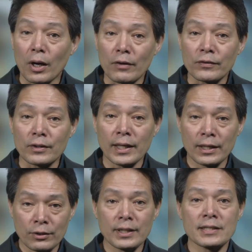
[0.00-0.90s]
offer a
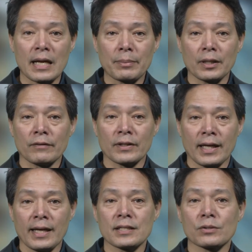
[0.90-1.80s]
good example of a
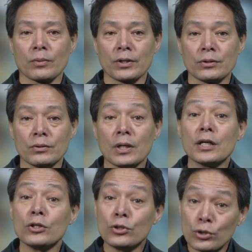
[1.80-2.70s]
case where you
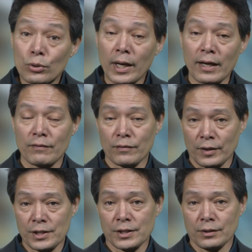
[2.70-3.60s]
do have
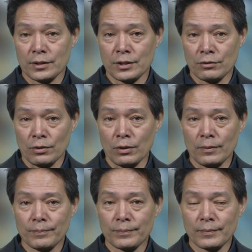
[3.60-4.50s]
volitional
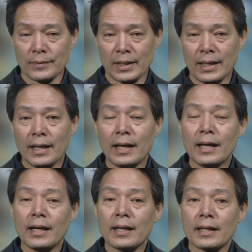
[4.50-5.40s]
control.
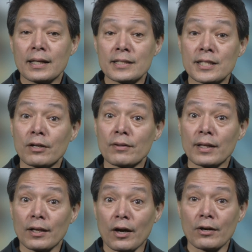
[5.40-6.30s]
Consider
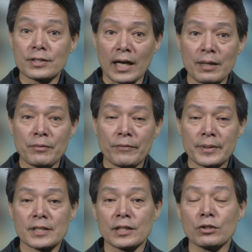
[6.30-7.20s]
the large eye
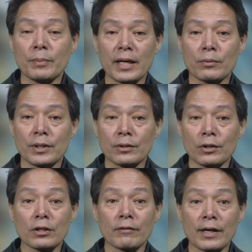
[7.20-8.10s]
movements that you make when you
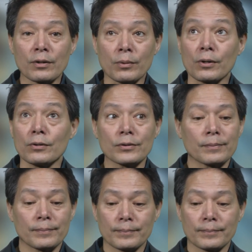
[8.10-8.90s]
look around the world.